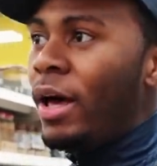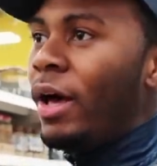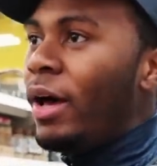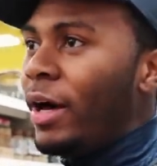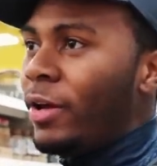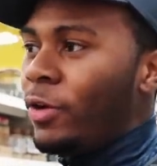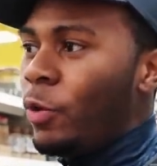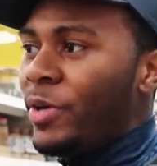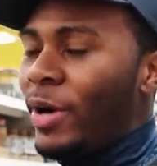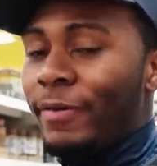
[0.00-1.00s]
I
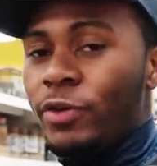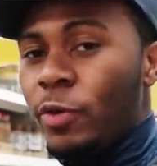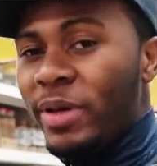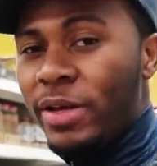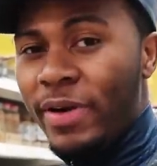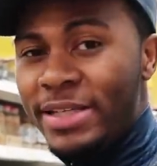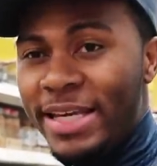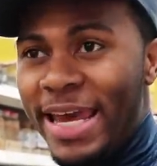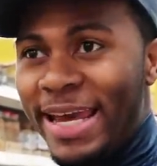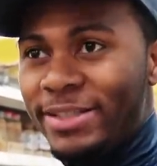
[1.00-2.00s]
normally don't have too many
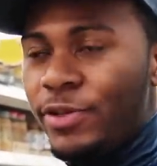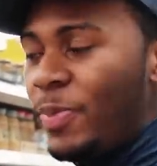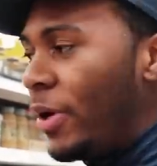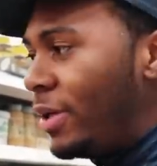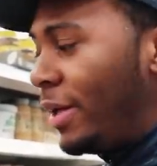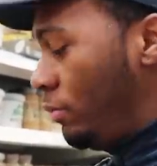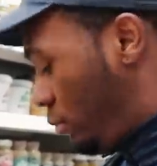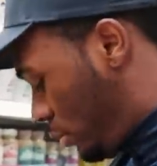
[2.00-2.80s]
crazy eggs per day.